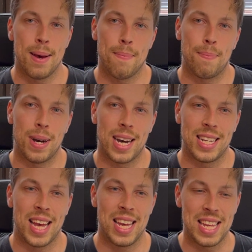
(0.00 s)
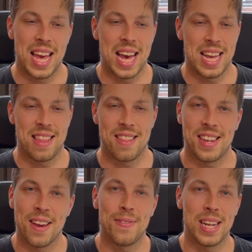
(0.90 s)
But yeah, it's
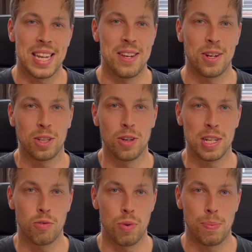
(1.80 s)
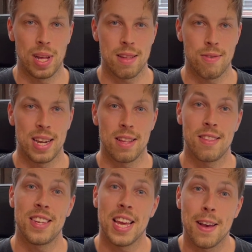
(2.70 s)
definitely not going to replace you and it's
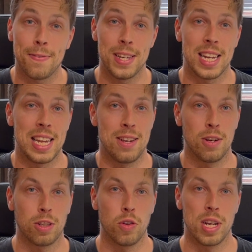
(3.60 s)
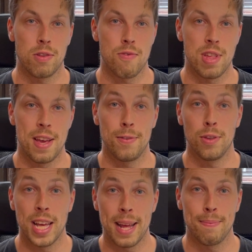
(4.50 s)
definitely not going to save you
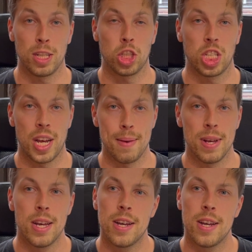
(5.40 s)
that much time.